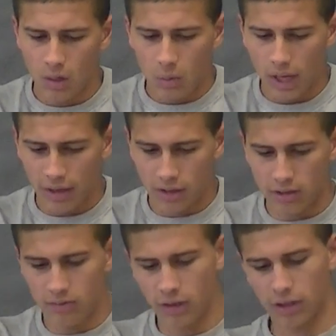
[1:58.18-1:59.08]
we had a
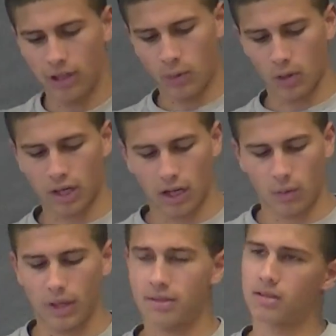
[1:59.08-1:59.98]
good feeling that we were going to
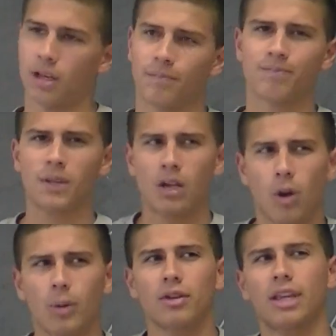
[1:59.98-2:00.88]
win. So
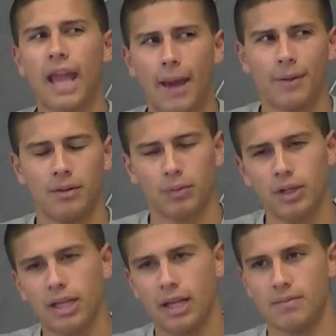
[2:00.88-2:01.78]
weird thing happened in
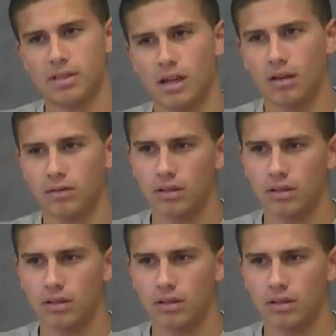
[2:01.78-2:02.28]
pre-games, though.